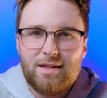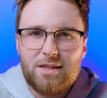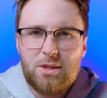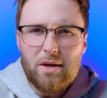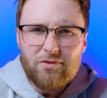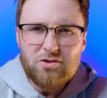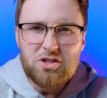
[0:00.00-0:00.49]

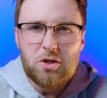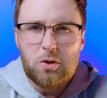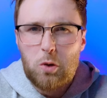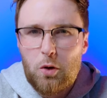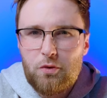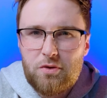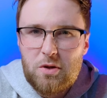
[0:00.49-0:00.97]
you ever
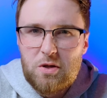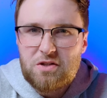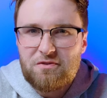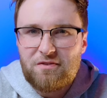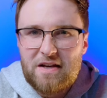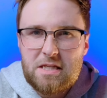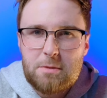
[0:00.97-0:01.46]
scroll through those
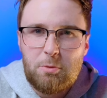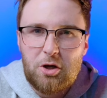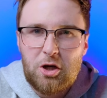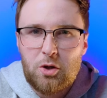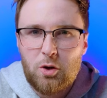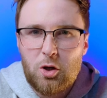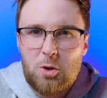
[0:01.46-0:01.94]
Facebook
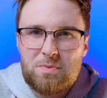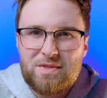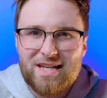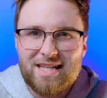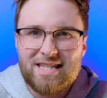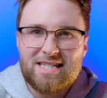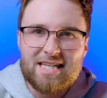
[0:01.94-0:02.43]
groups
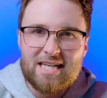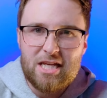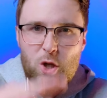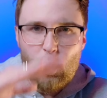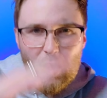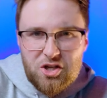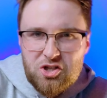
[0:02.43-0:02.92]
and see
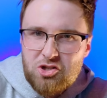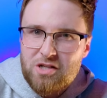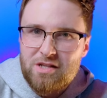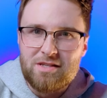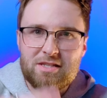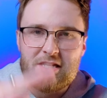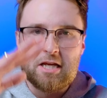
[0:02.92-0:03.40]

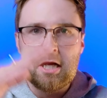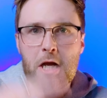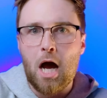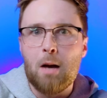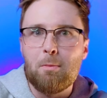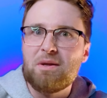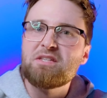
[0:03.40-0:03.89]
questions and
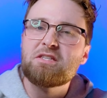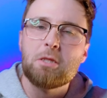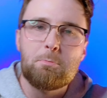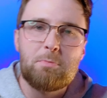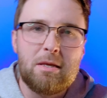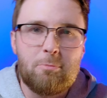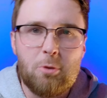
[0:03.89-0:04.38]
comments
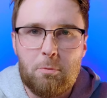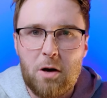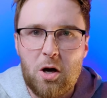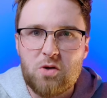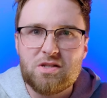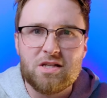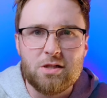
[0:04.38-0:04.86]
that people
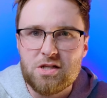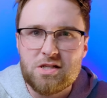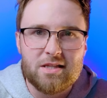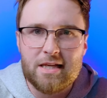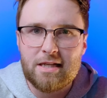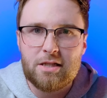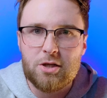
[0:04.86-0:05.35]
post and just
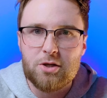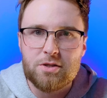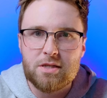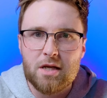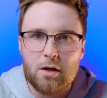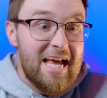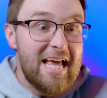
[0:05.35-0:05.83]
think to
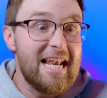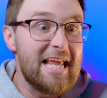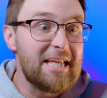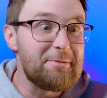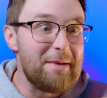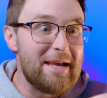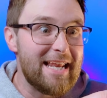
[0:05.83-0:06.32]
yourself,
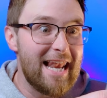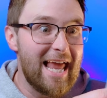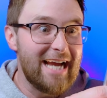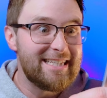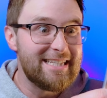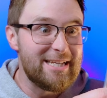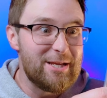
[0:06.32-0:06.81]
let me
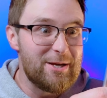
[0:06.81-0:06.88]
enlighten you?